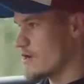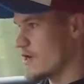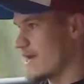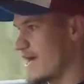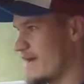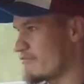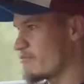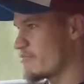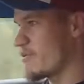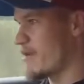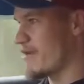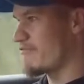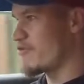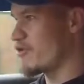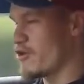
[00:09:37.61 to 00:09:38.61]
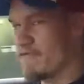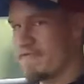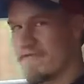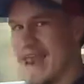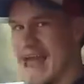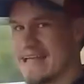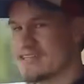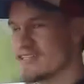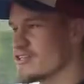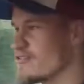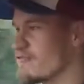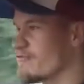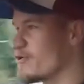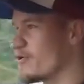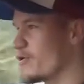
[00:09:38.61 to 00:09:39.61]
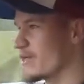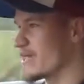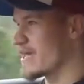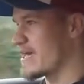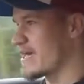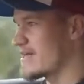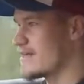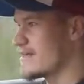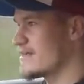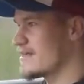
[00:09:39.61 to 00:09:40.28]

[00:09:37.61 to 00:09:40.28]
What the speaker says: I haven't put my foot flat to the floor yet,